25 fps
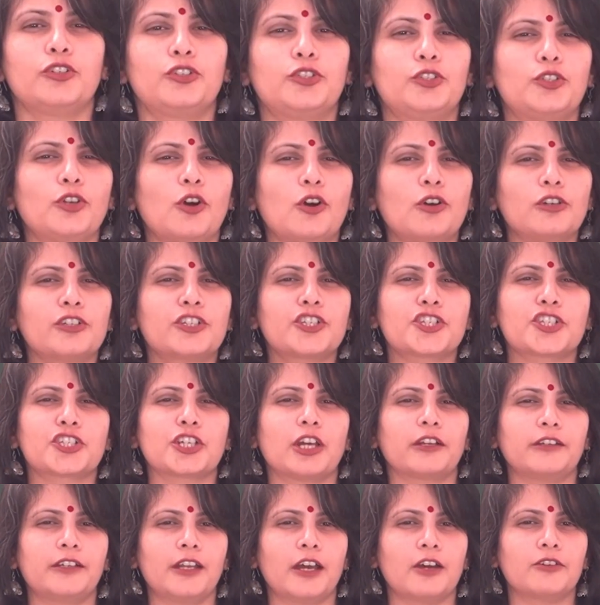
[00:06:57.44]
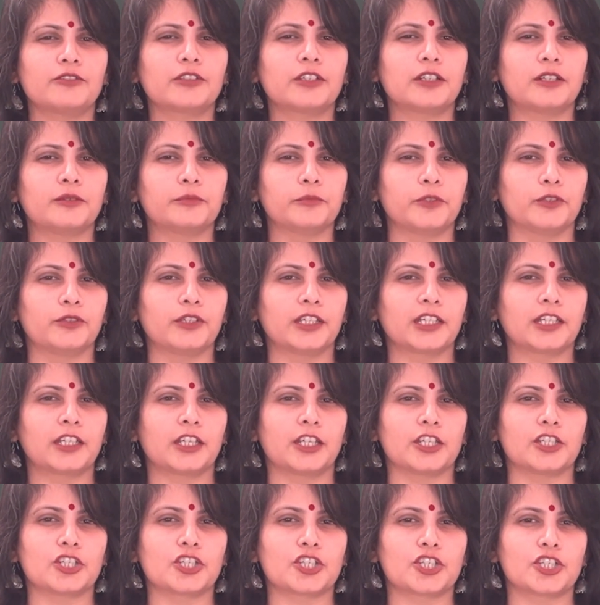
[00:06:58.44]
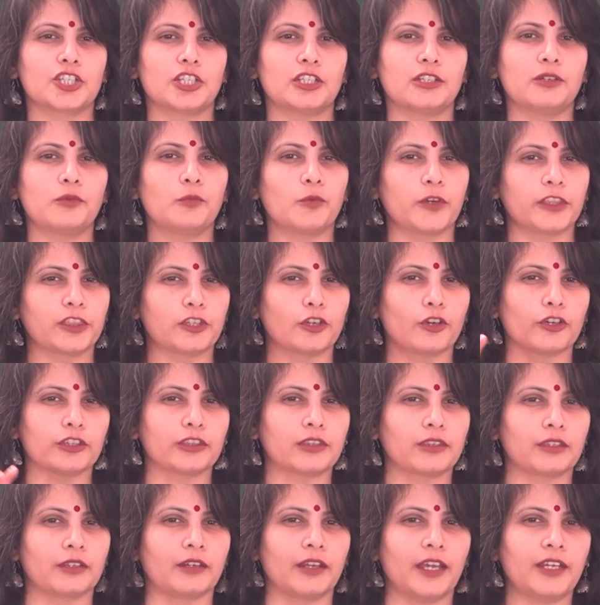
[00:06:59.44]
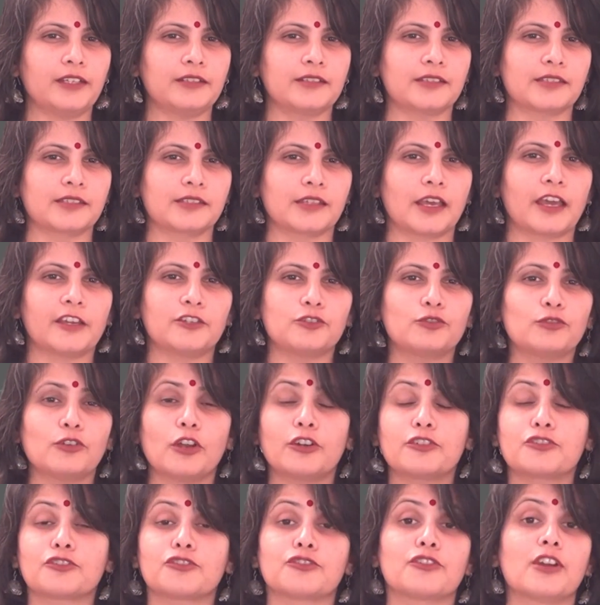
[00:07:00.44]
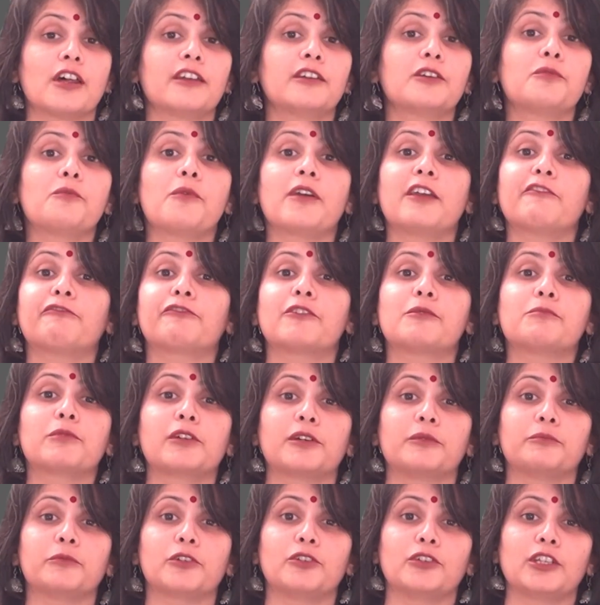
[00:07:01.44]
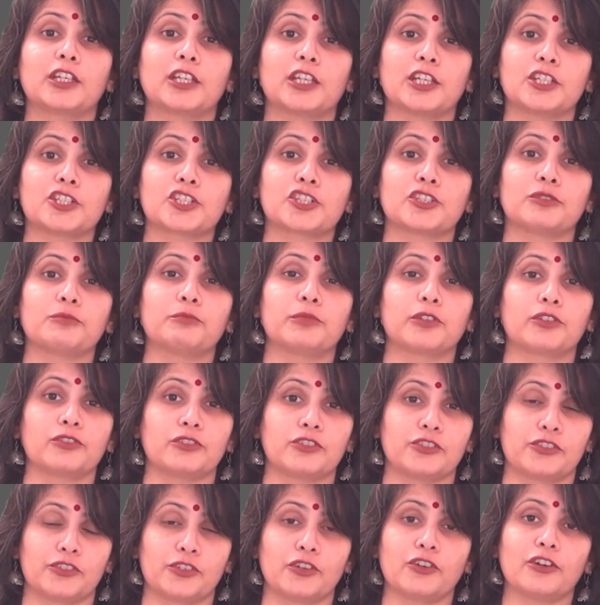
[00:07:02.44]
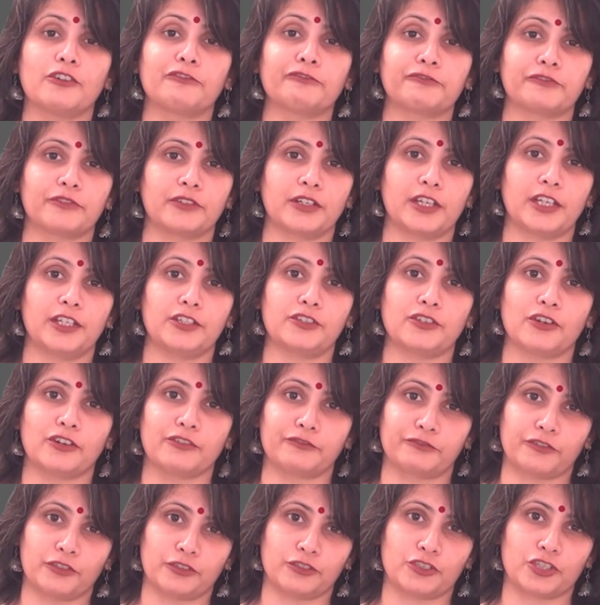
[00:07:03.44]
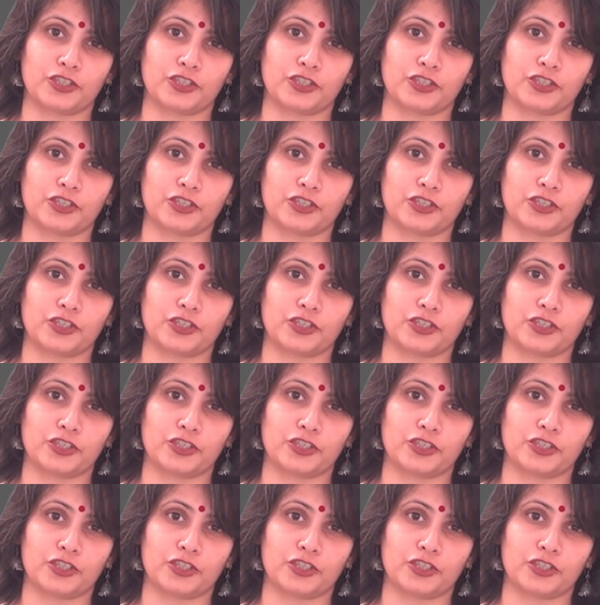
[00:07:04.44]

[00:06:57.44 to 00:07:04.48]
Don't shut down communication with your threats and do not run away from communication because you're afraid of your